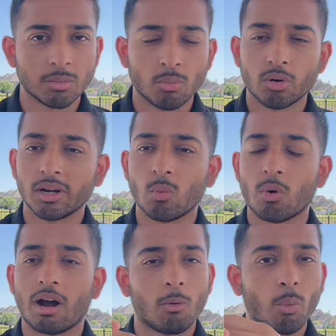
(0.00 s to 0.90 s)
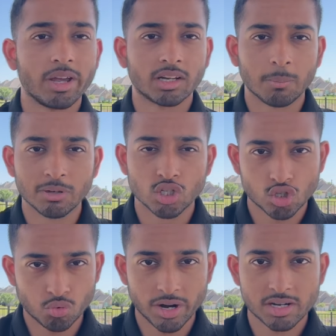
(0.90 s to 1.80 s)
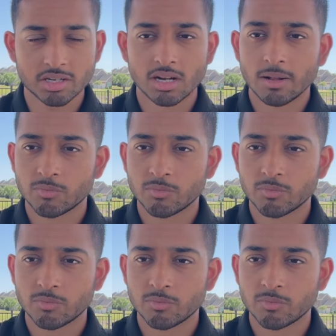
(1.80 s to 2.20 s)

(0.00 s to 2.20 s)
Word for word: morning where I wake up and stretch